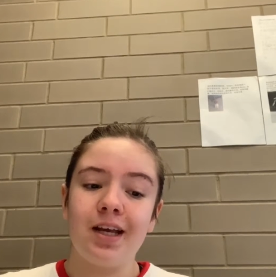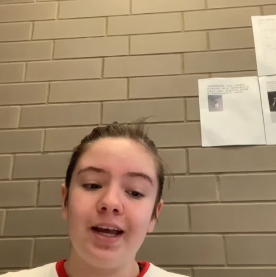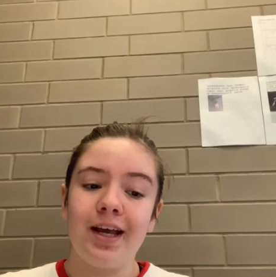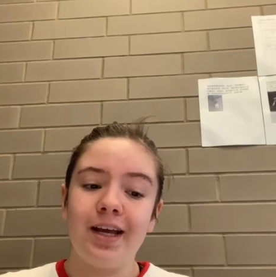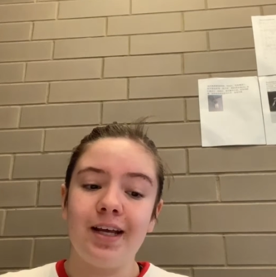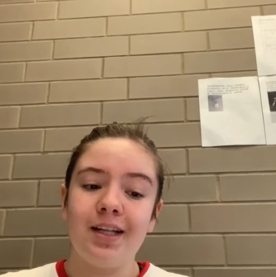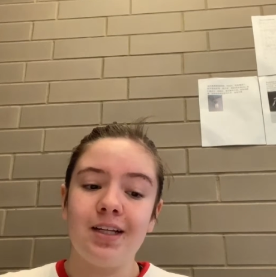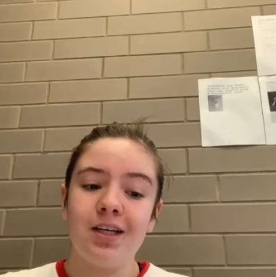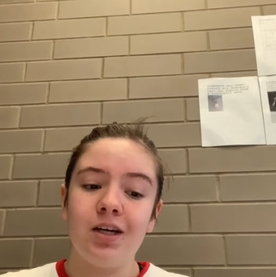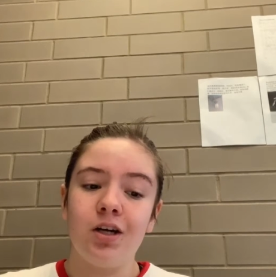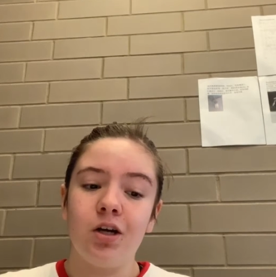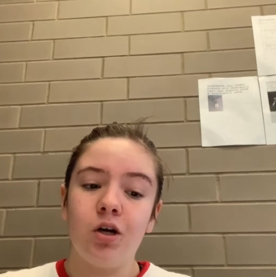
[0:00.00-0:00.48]

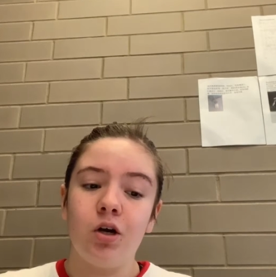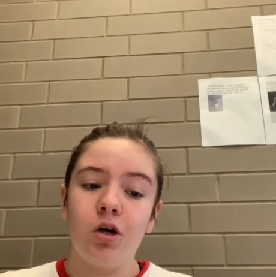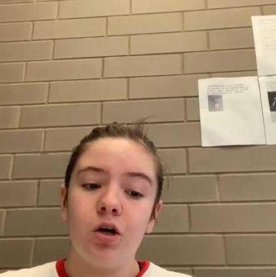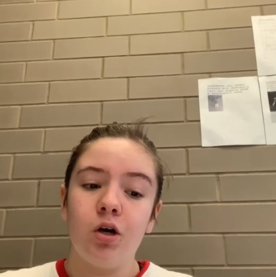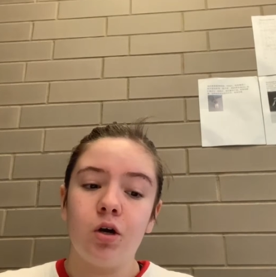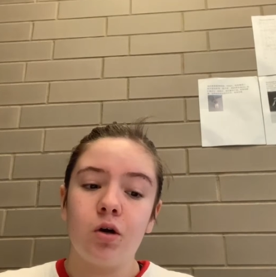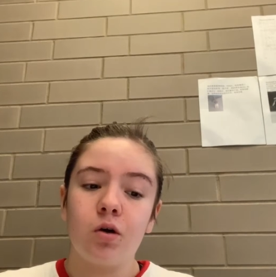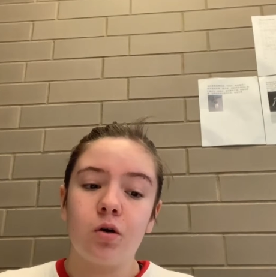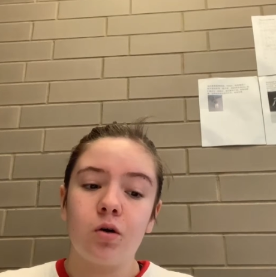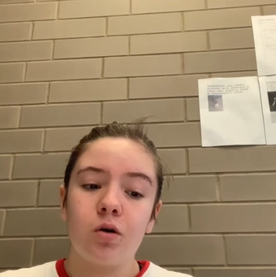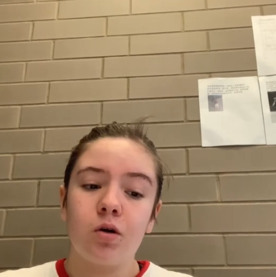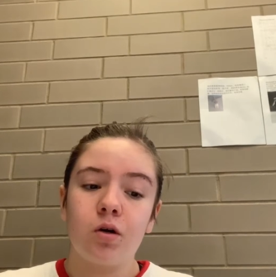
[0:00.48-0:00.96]
and
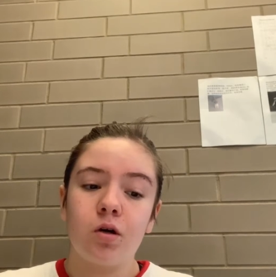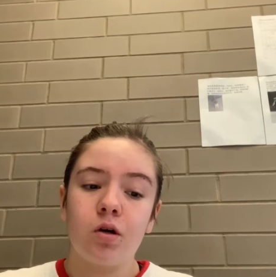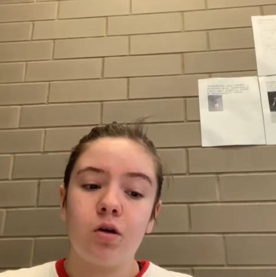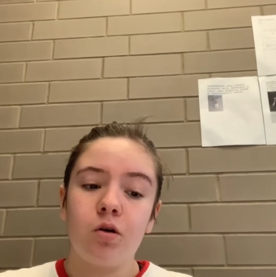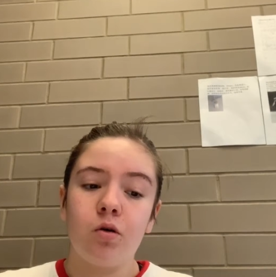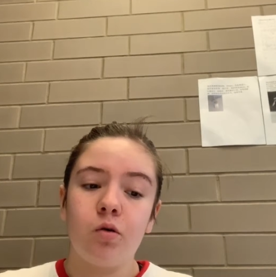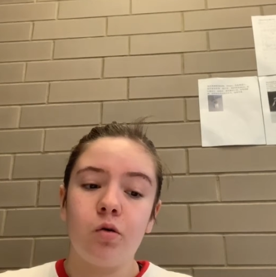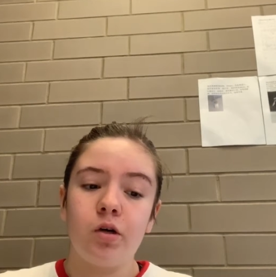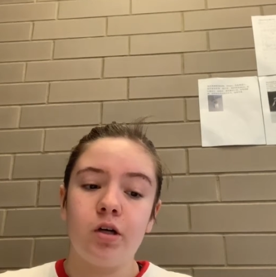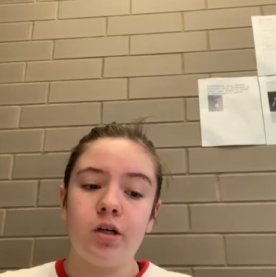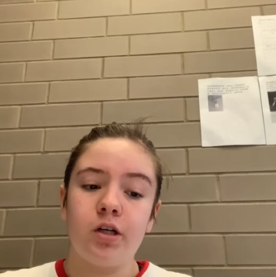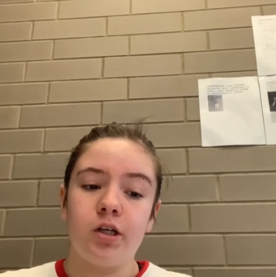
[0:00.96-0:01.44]

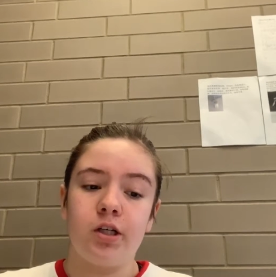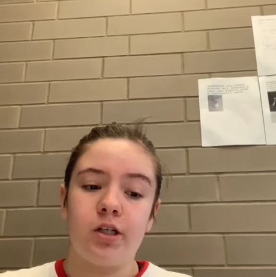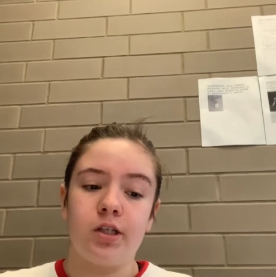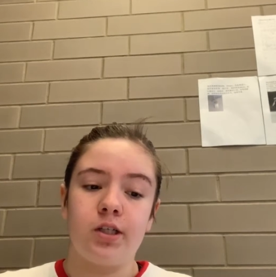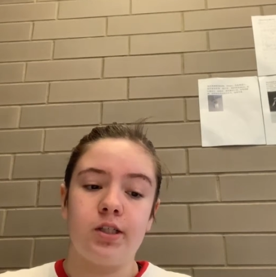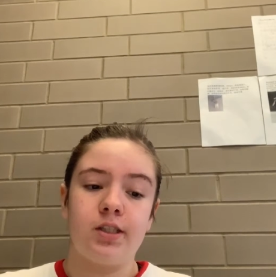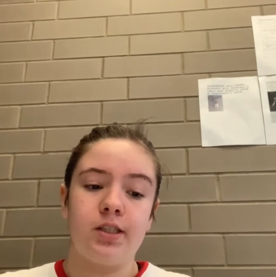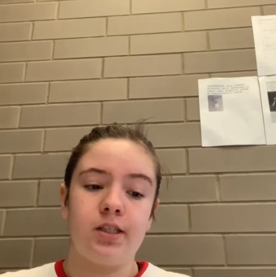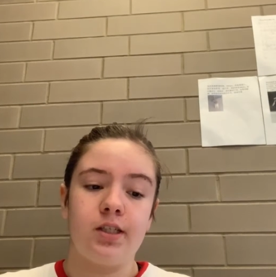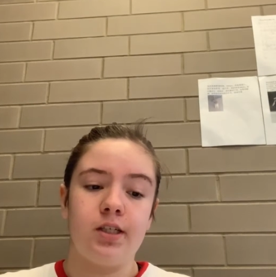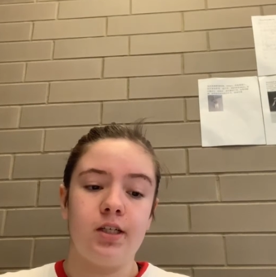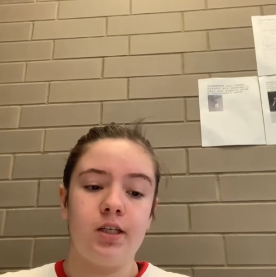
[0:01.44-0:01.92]

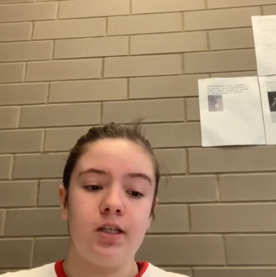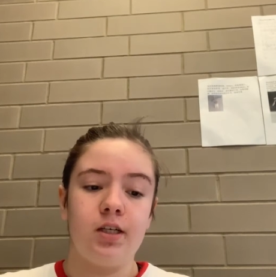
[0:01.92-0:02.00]
corridors.